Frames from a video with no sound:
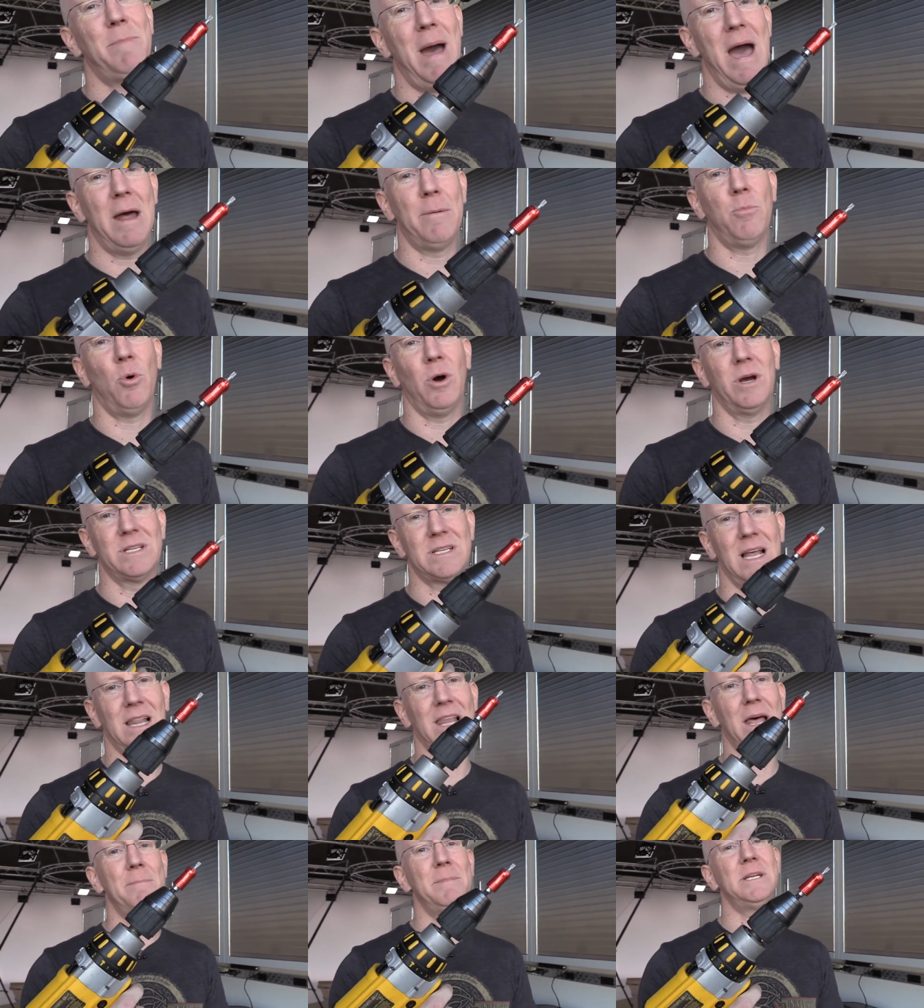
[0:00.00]
bad boys.
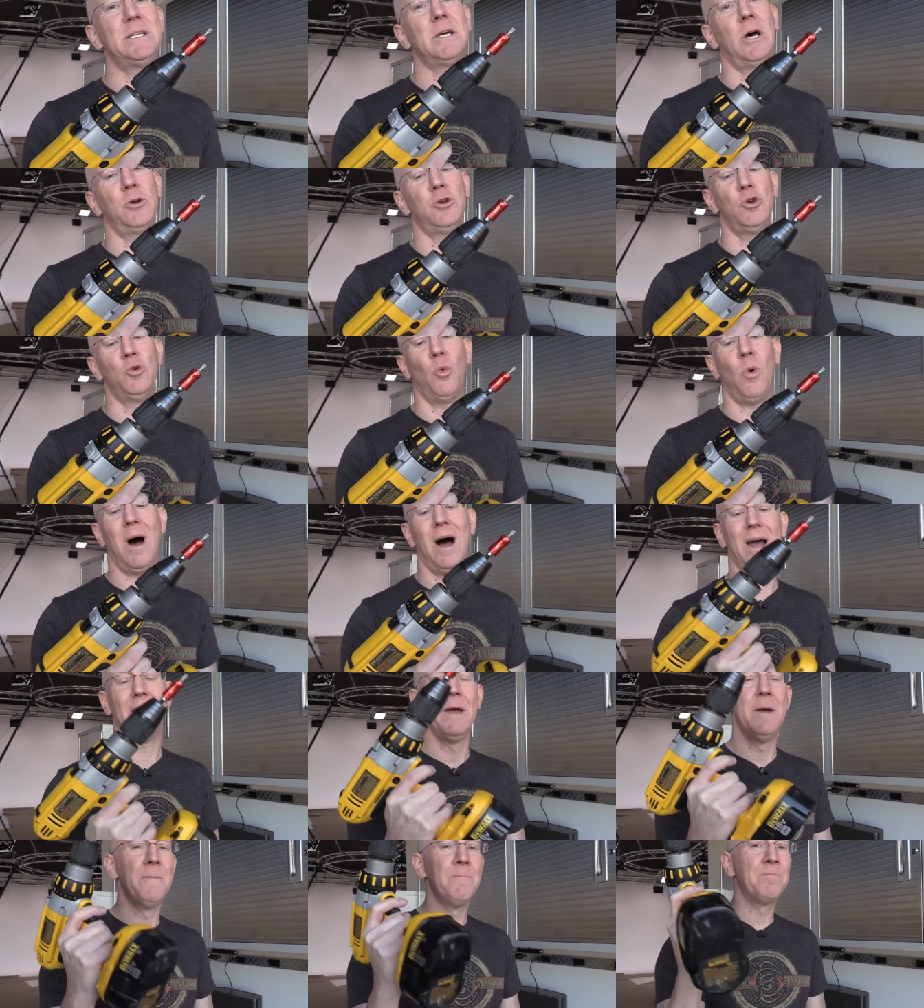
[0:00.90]
Let me tell you
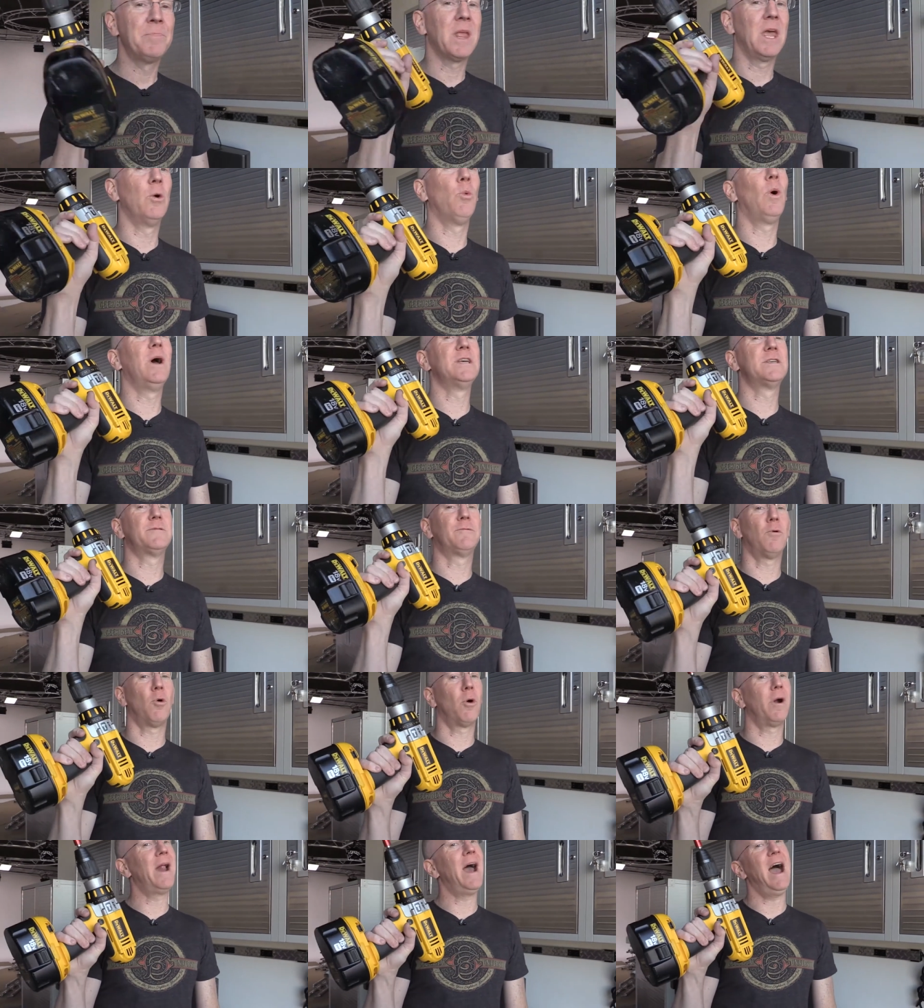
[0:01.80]
why. It weighs
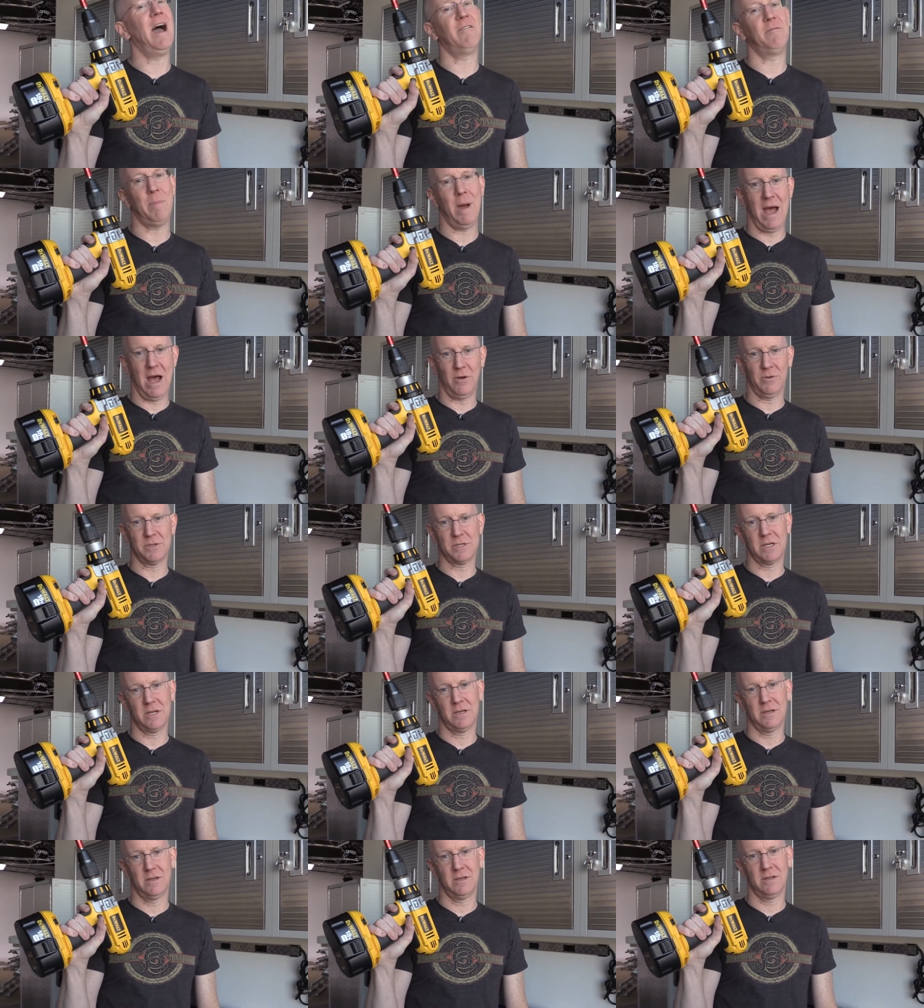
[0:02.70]
4.5
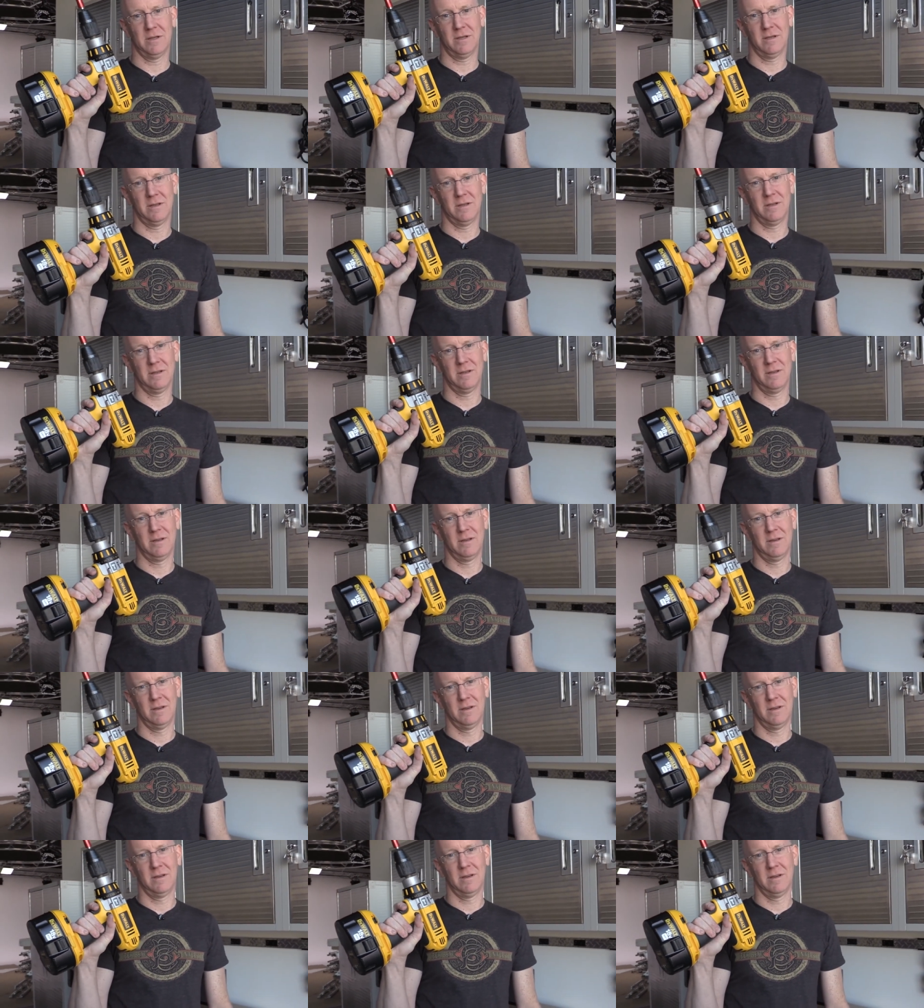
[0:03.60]
pounds.
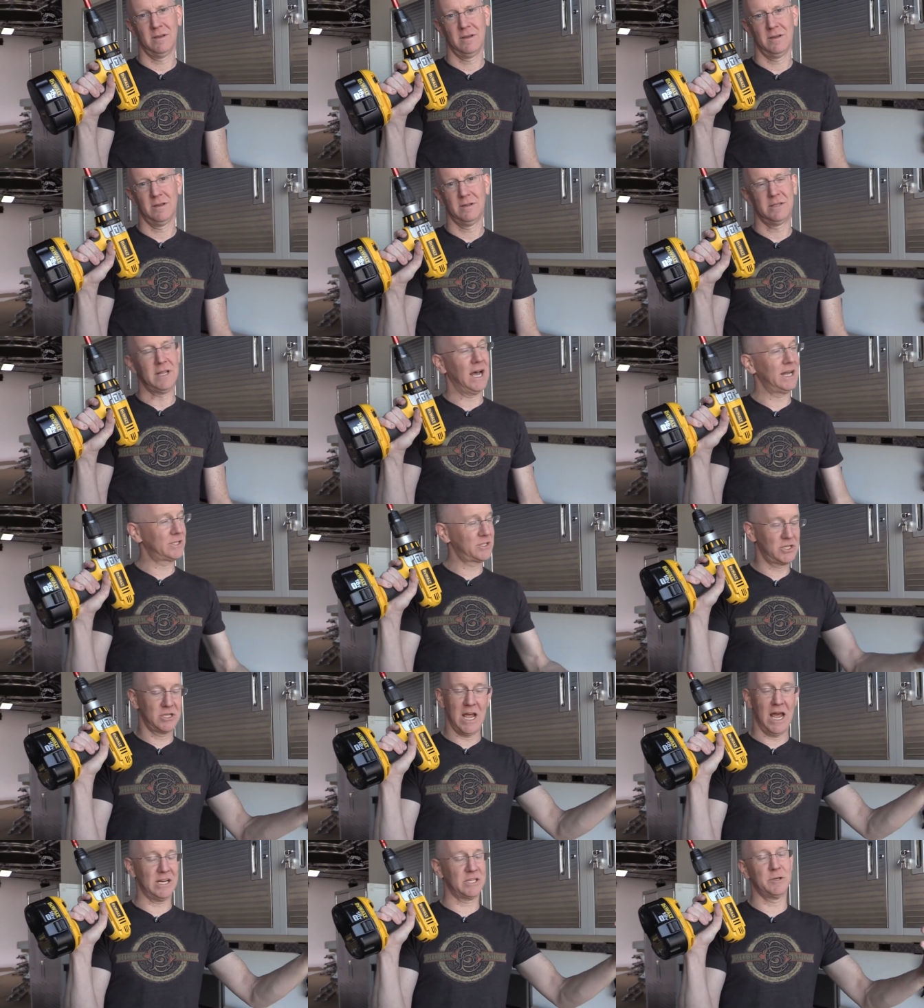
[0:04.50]
That
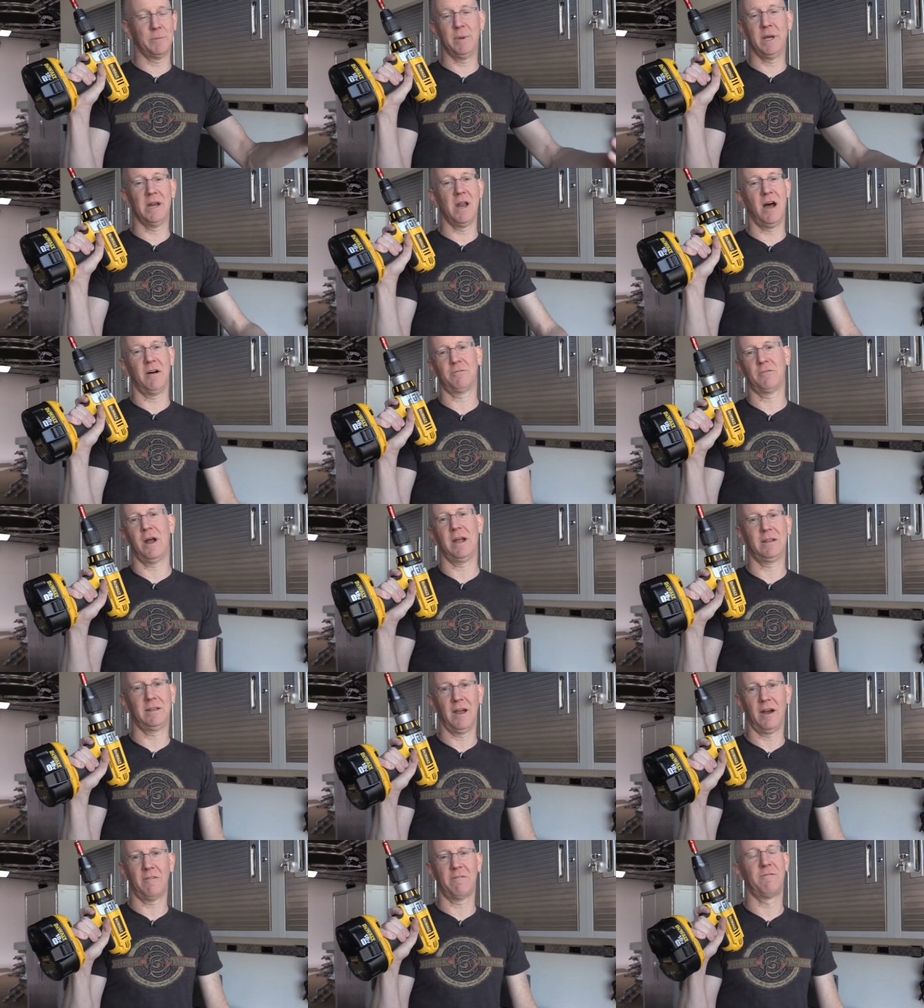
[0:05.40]
should be enough
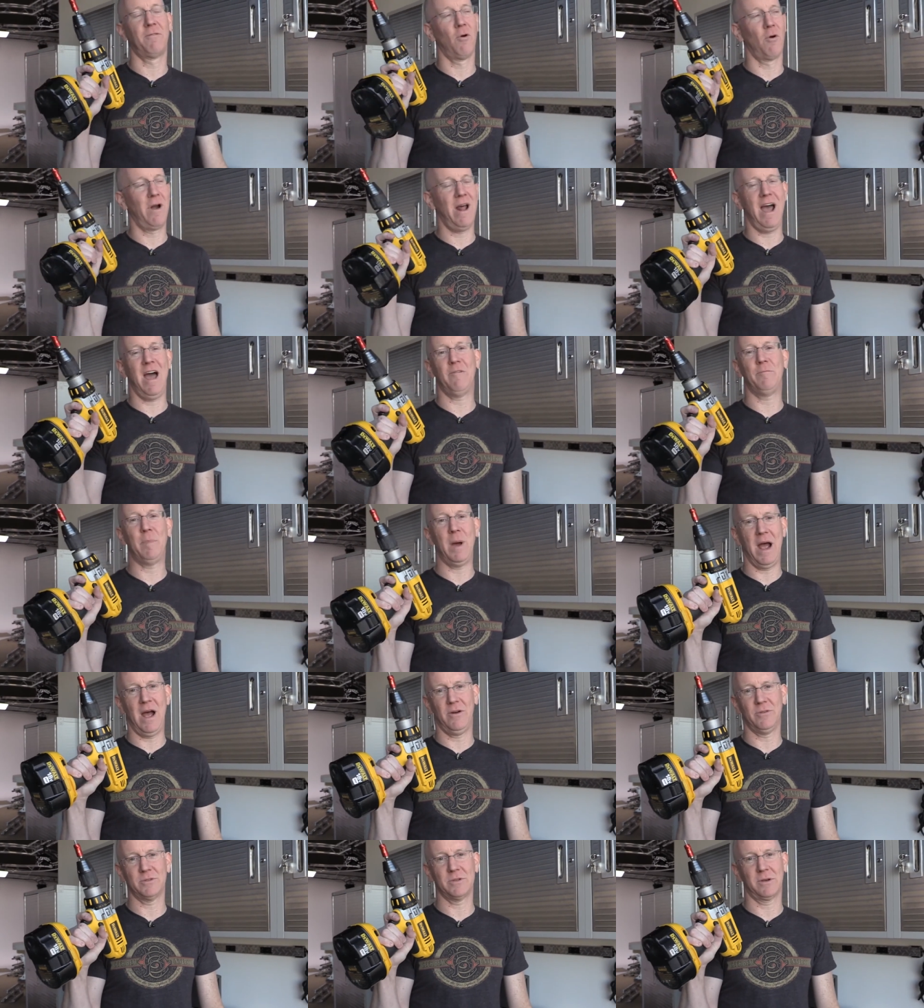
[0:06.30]
right there. 4.5
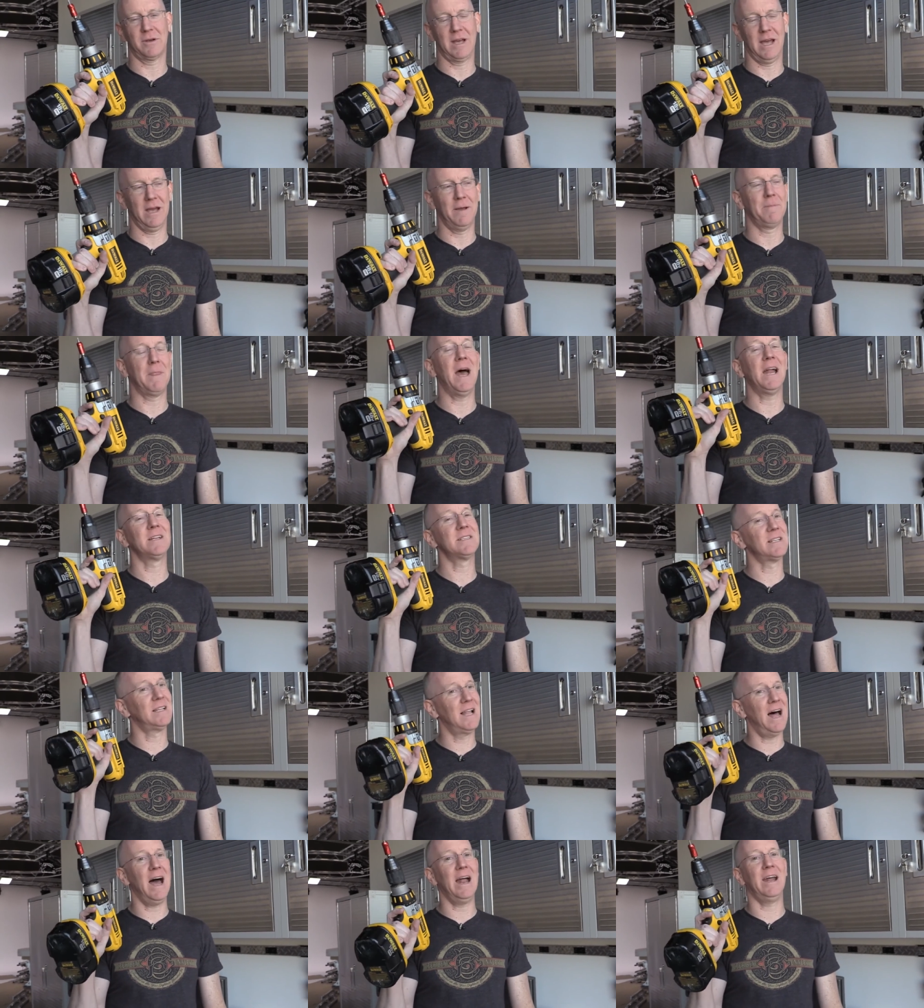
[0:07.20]
pounds, okay? That is
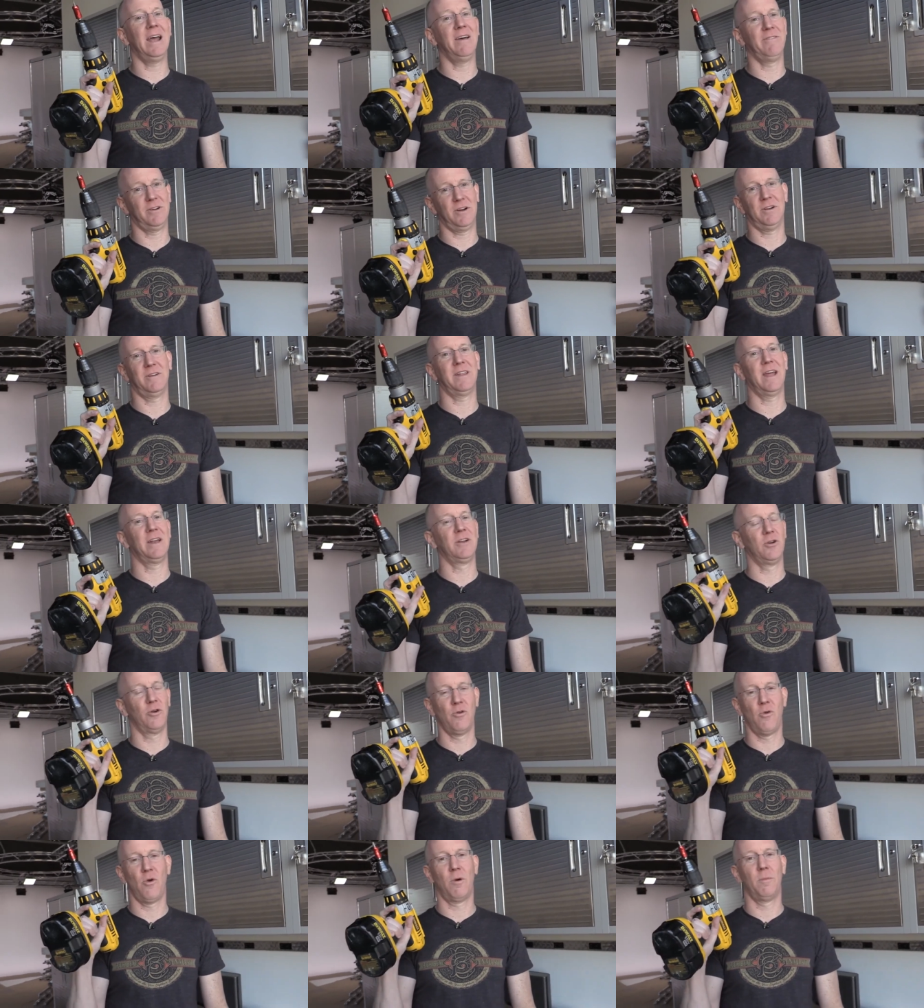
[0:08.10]
a lot heavier than
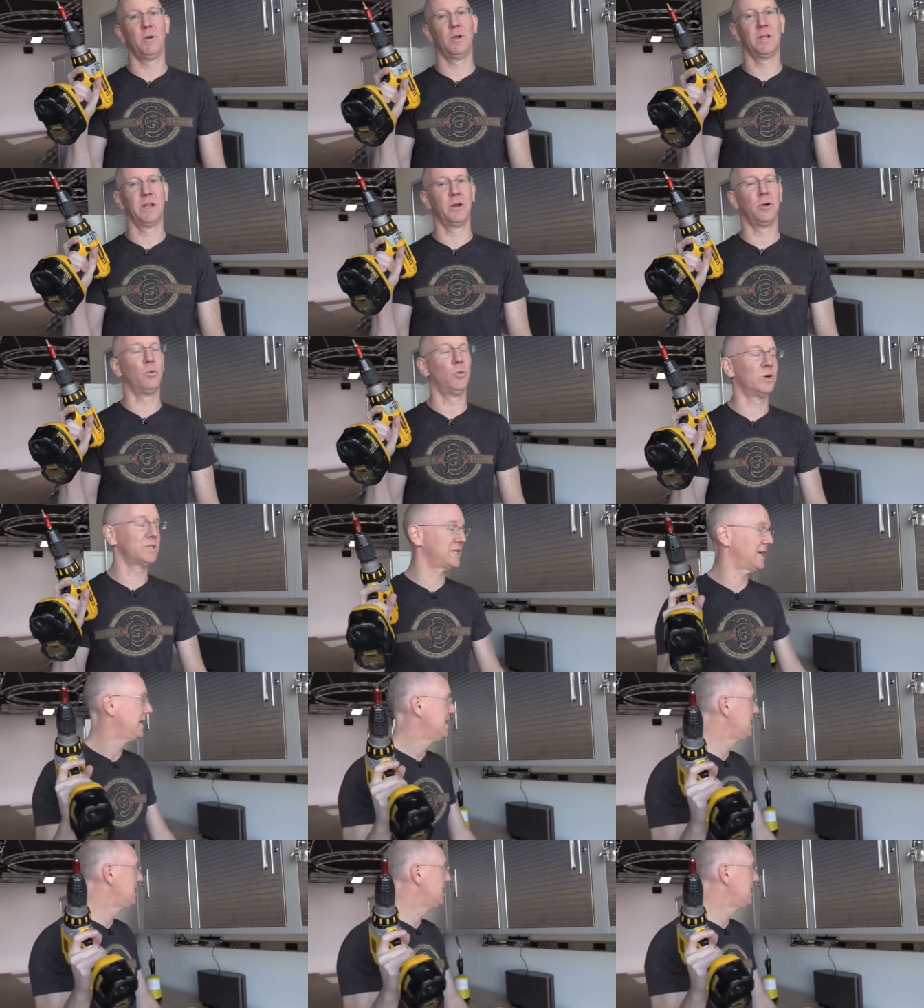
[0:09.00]
your normal little wussy.